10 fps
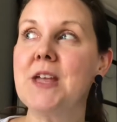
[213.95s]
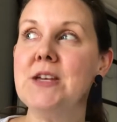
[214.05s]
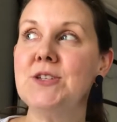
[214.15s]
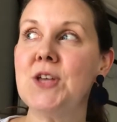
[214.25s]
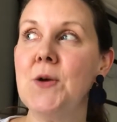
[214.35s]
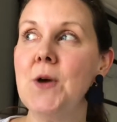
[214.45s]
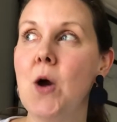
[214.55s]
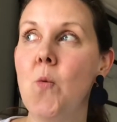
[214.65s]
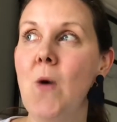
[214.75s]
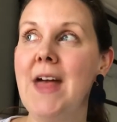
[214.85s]
So
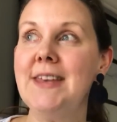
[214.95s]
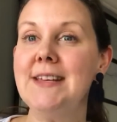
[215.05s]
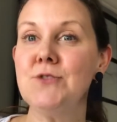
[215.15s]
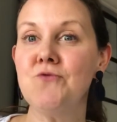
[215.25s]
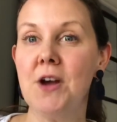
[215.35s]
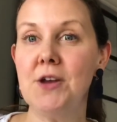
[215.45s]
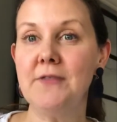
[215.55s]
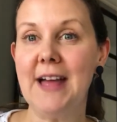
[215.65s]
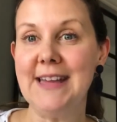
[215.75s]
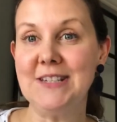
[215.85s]
when it's run
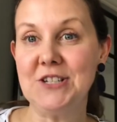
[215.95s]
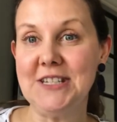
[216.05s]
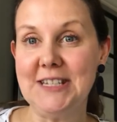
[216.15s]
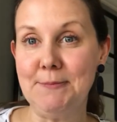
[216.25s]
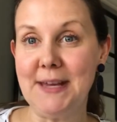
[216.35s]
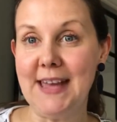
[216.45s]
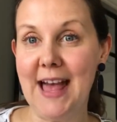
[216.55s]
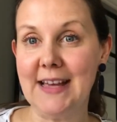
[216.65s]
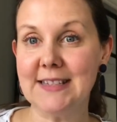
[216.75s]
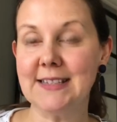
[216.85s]
over
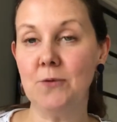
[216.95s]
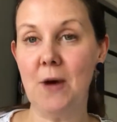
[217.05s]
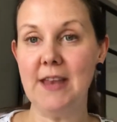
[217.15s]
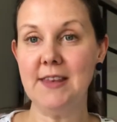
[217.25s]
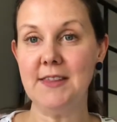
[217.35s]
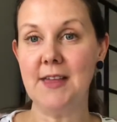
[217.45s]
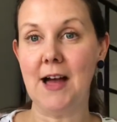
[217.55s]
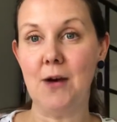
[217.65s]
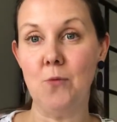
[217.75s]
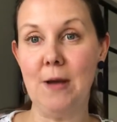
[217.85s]
HTTPS, when
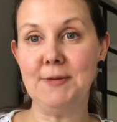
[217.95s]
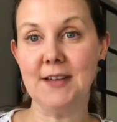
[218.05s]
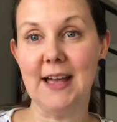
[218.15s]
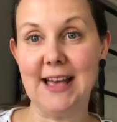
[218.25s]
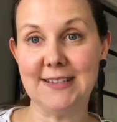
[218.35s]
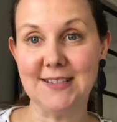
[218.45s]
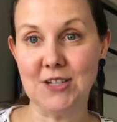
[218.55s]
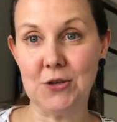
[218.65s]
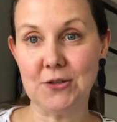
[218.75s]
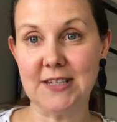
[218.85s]
that website has a
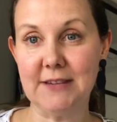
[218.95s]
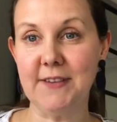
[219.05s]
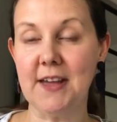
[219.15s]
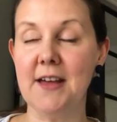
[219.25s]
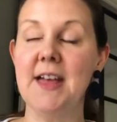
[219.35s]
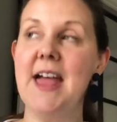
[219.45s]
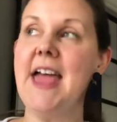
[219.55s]
secure certificate,